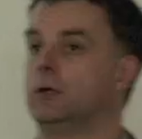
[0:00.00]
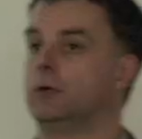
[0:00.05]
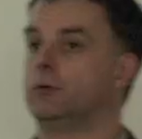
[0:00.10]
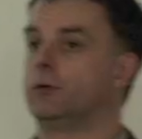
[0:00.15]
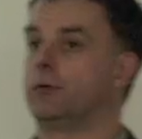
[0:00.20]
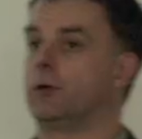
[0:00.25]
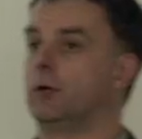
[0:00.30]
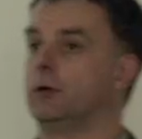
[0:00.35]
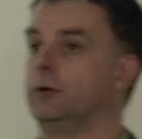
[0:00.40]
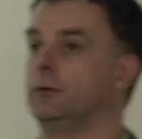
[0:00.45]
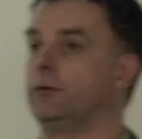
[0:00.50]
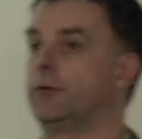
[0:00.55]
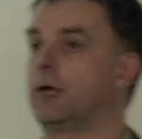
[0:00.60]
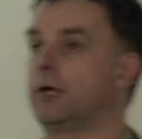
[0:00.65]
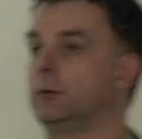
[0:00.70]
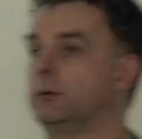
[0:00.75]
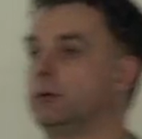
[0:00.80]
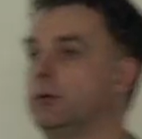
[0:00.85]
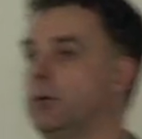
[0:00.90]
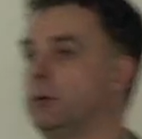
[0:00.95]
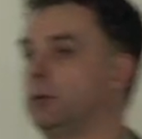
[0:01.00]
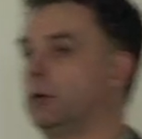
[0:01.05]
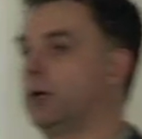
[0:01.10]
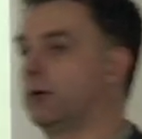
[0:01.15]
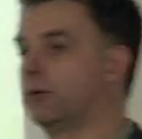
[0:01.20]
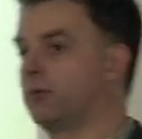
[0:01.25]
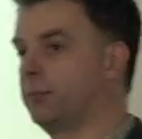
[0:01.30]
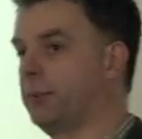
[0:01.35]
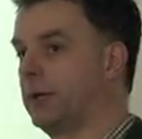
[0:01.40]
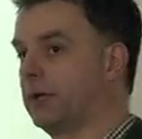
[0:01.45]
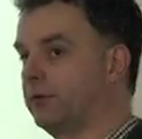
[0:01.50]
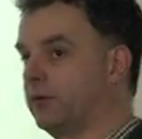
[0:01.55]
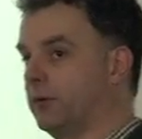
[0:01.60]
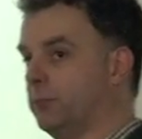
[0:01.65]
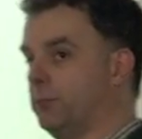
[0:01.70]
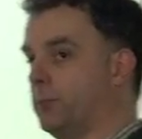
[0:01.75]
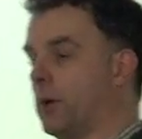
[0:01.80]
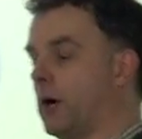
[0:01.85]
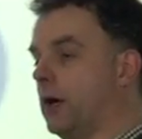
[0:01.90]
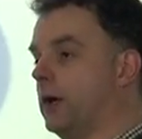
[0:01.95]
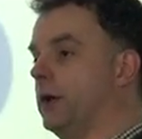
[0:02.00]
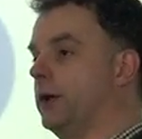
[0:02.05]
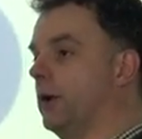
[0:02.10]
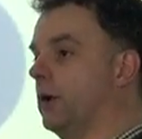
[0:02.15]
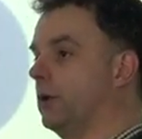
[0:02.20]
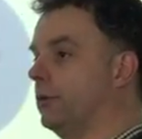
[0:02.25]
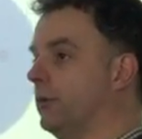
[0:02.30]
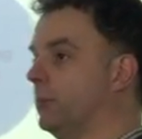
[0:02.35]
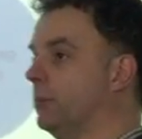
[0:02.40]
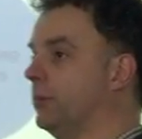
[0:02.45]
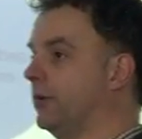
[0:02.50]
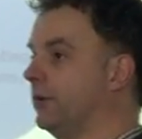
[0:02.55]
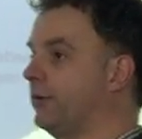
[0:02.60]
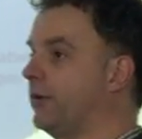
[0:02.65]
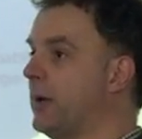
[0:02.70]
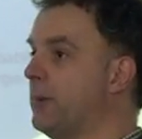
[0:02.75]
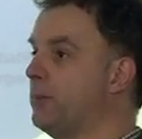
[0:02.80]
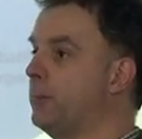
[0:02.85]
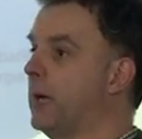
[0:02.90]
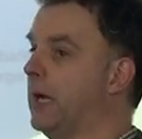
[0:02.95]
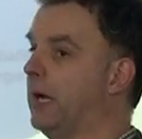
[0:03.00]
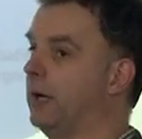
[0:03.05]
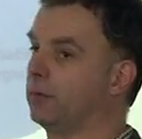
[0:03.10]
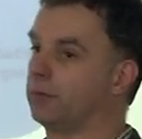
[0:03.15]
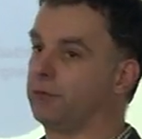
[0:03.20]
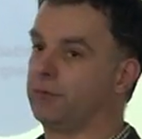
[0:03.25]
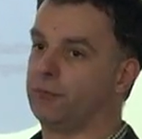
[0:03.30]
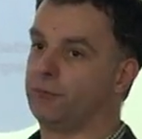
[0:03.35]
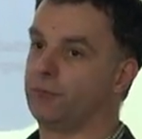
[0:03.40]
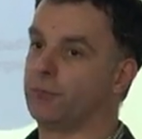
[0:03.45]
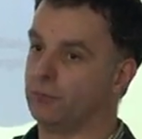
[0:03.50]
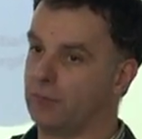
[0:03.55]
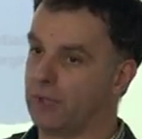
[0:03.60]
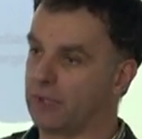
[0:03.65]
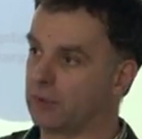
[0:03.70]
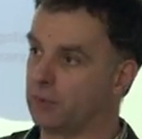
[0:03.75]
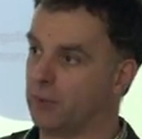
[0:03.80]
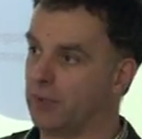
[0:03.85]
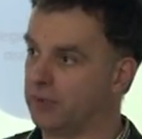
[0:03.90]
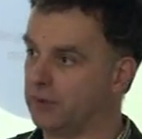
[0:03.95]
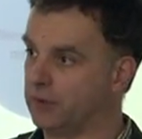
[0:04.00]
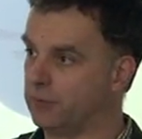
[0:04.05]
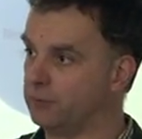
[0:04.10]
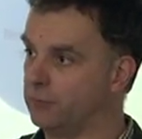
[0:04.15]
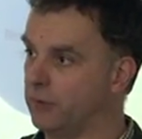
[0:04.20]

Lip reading: So they will expect to buy an item for £10 if the recommended